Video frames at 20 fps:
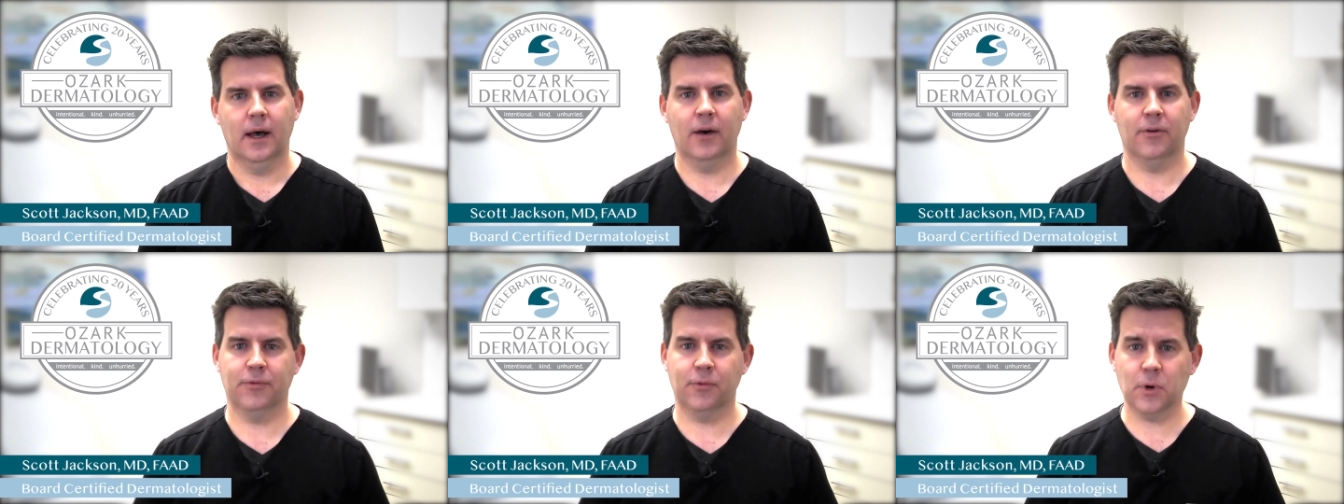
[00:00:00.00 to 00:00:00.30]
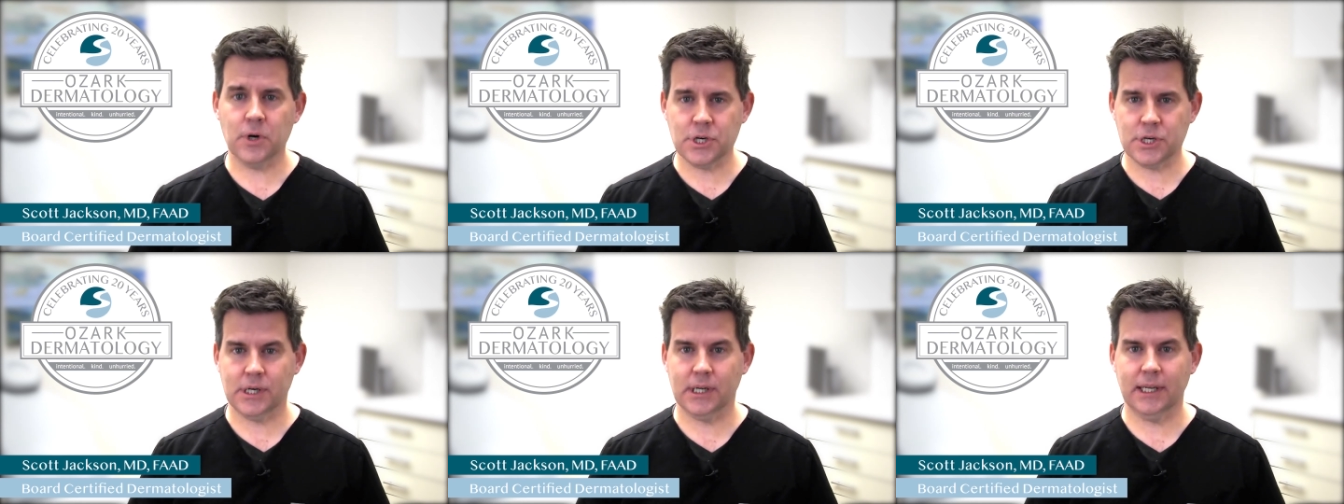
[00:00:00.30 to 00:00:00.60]

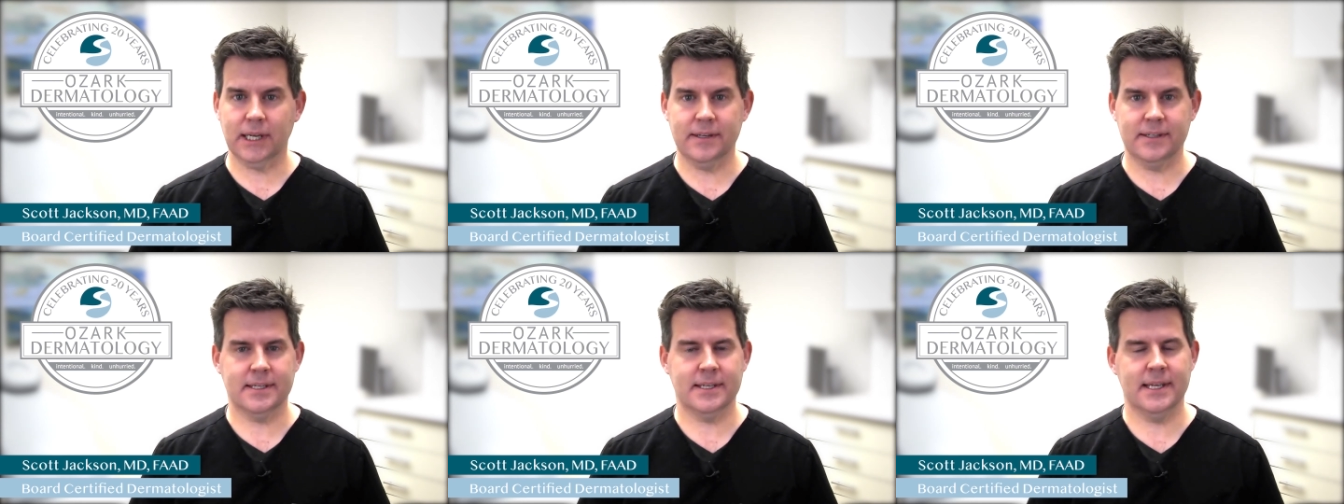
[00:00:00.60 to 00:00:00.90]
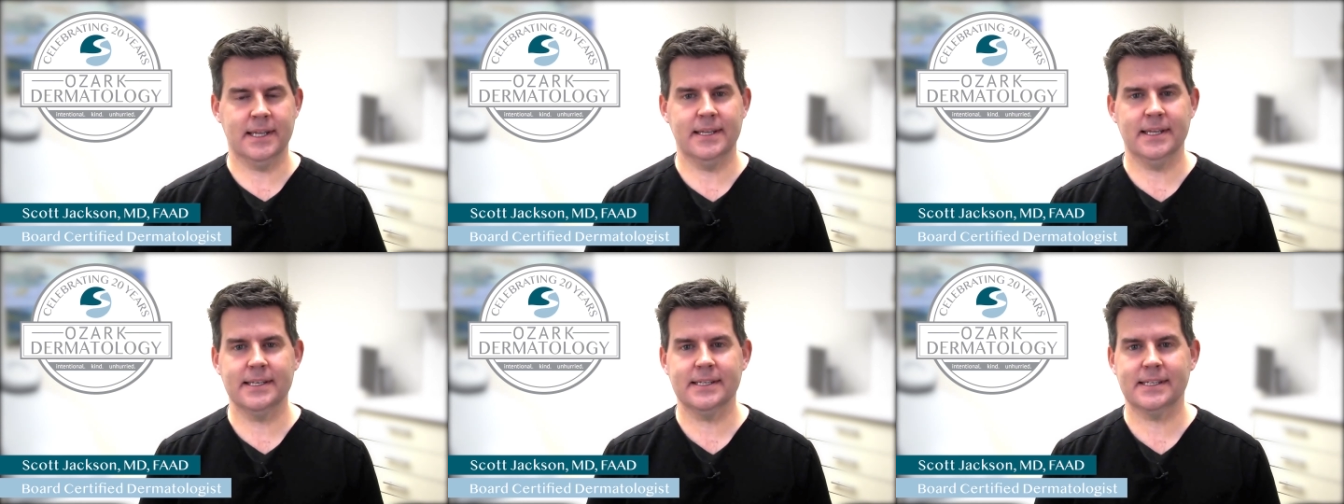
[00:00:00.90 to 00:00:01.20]
Fortunately,
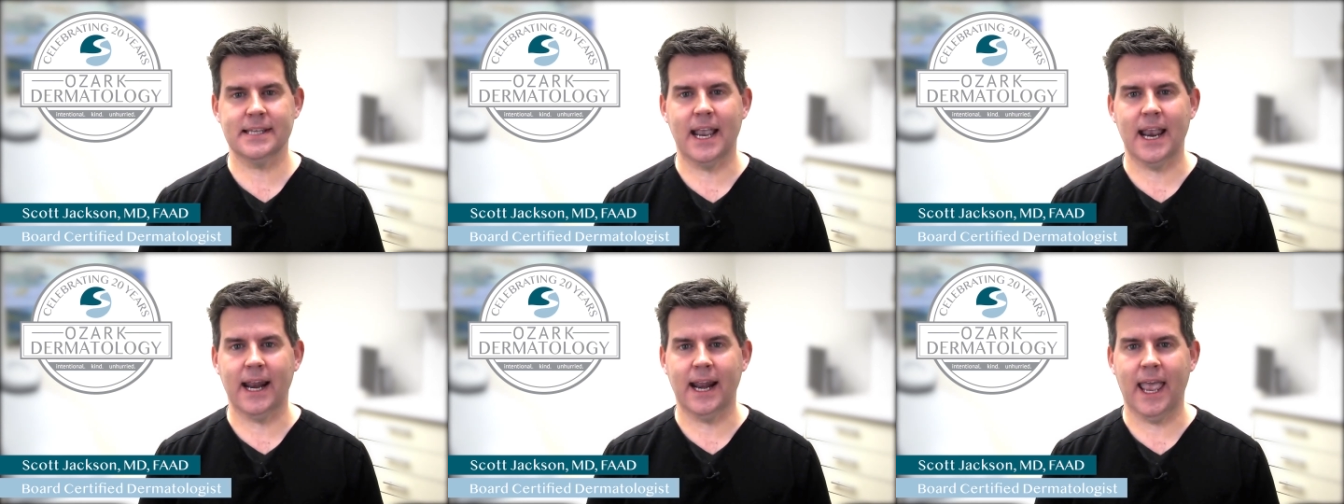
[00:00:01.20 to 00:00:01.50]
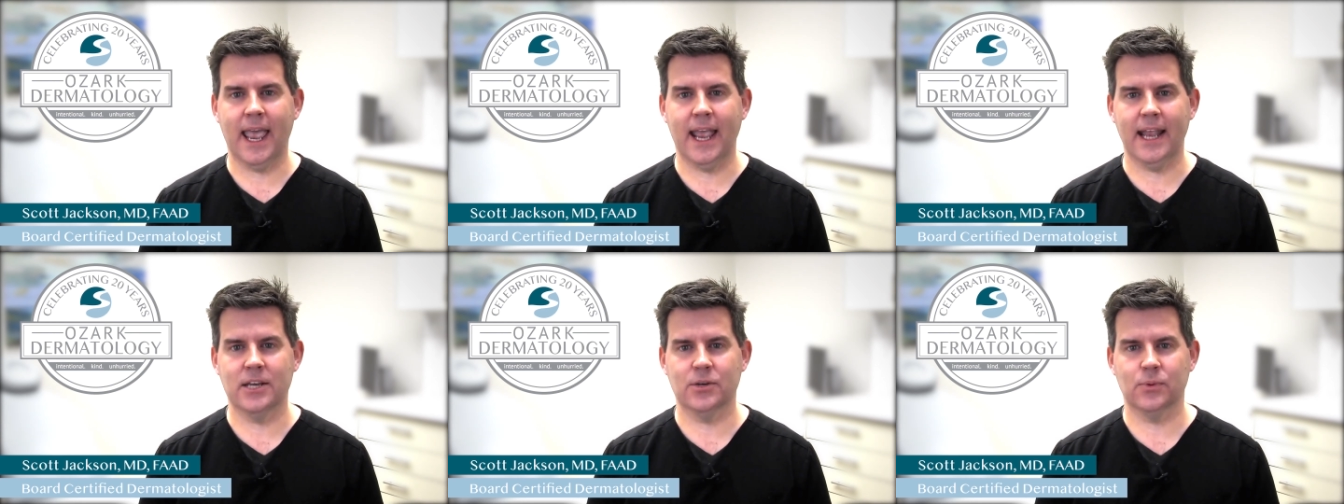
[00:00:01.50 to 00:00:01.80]
in this day and
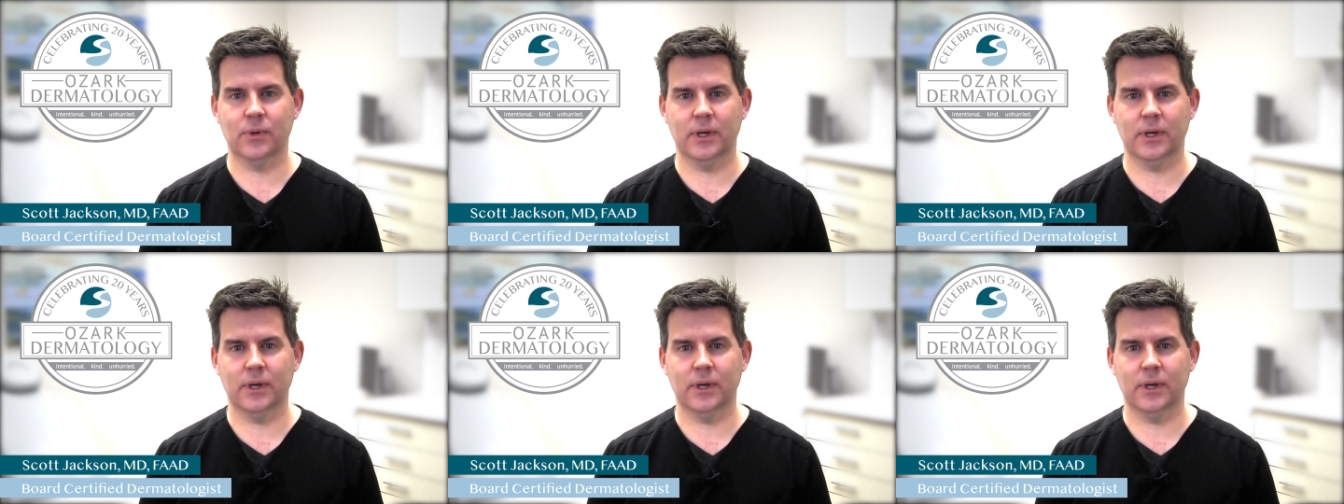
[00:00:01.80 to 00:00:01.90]
age,